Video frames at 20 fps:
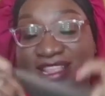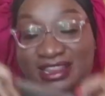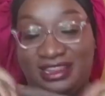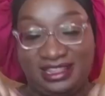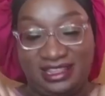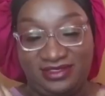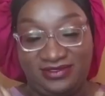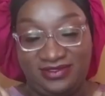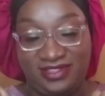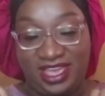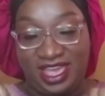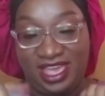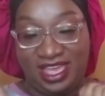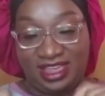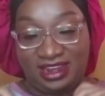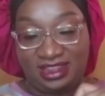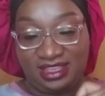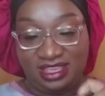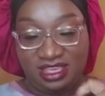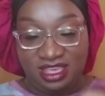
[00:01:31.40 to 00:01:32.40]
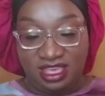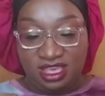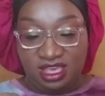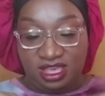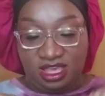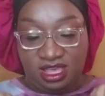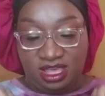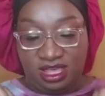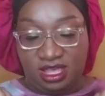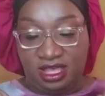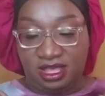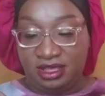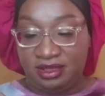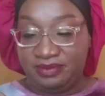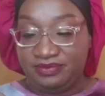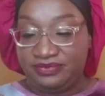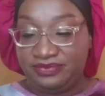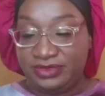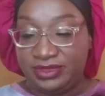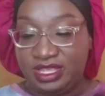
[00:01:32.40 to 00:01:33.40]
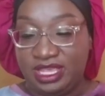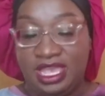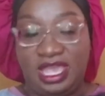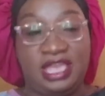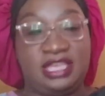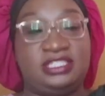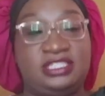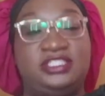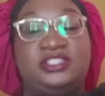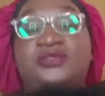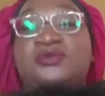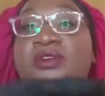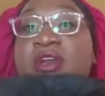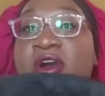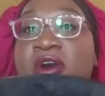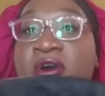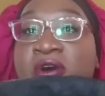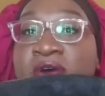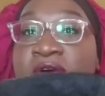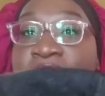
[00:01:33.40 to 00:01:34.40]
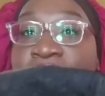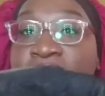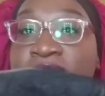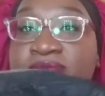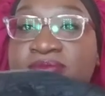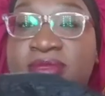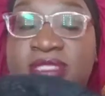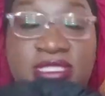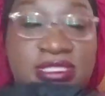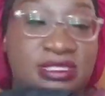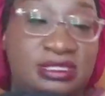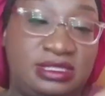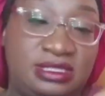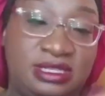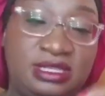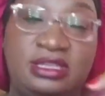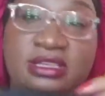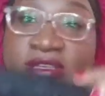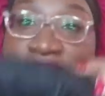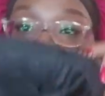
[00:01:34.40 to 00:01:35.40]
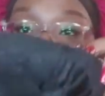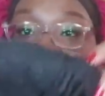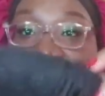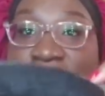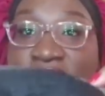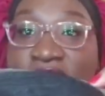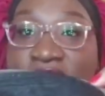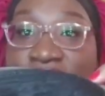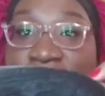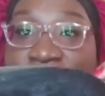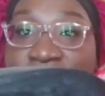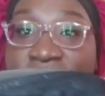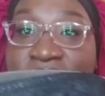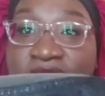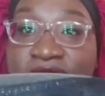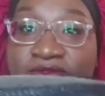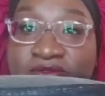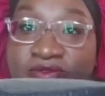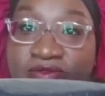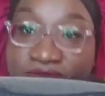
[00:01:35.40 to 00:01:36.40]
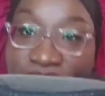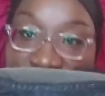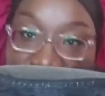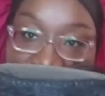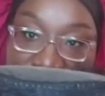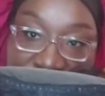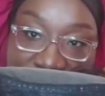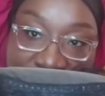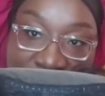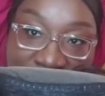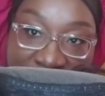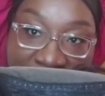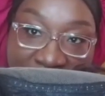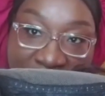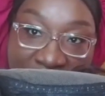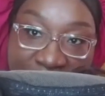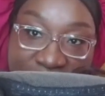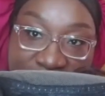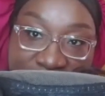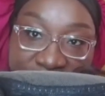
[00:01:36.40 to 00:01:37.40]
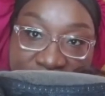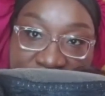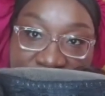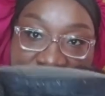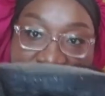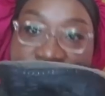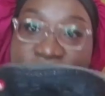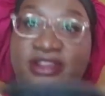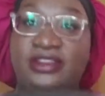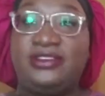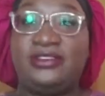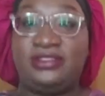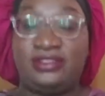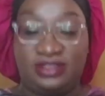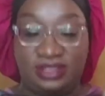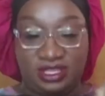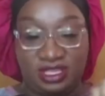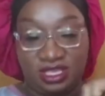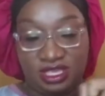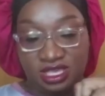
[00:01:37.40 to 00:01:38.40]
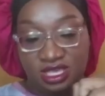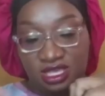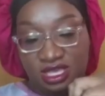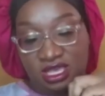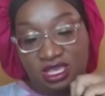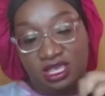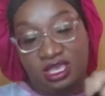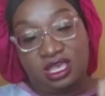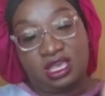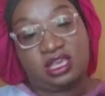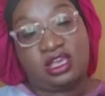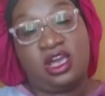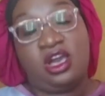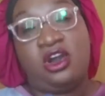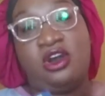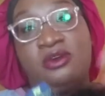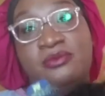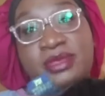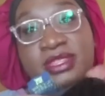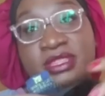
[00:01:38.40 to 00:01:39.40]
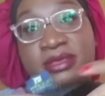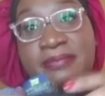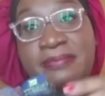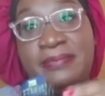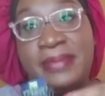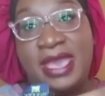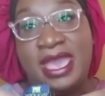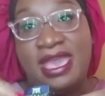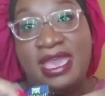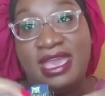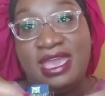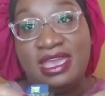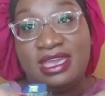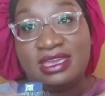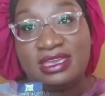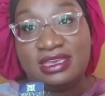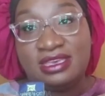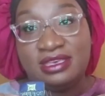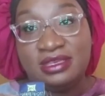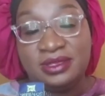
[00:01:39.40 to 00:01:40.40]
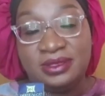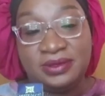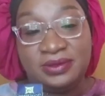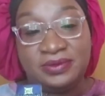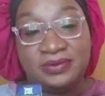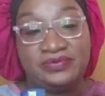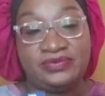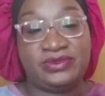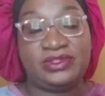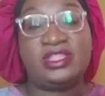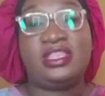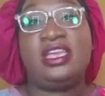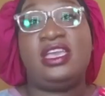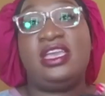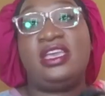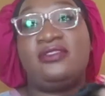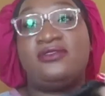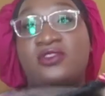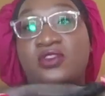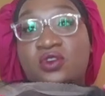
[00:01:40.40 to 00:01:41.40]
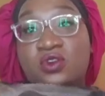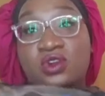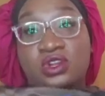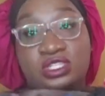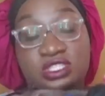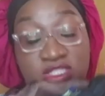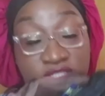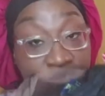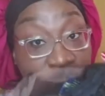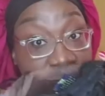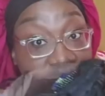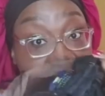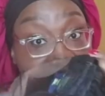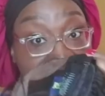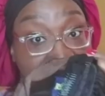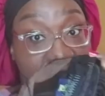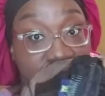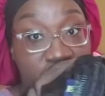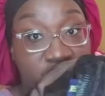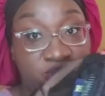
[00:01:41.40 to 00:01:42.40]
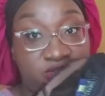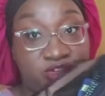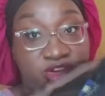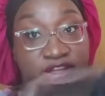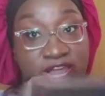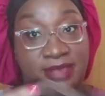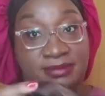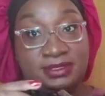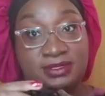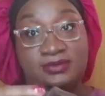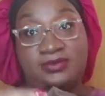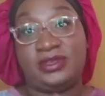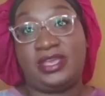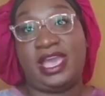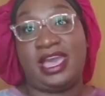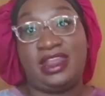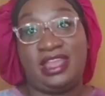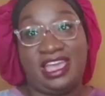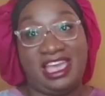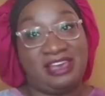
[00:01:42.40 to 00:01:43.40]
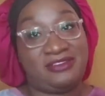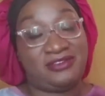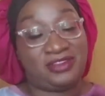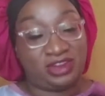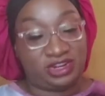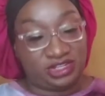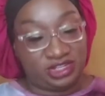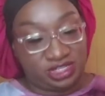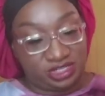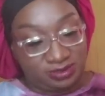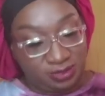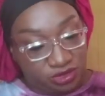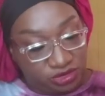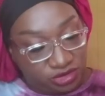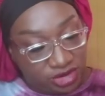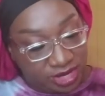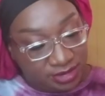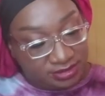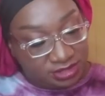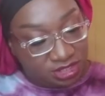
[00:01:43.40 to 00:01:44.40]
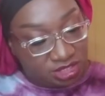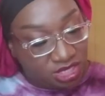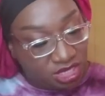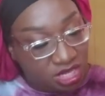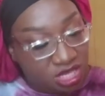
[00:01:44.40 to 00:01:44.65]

Love that. It has two combs on the sides here, a comb in the back, and of course adjustable straps. We gotta have our adjustable straps.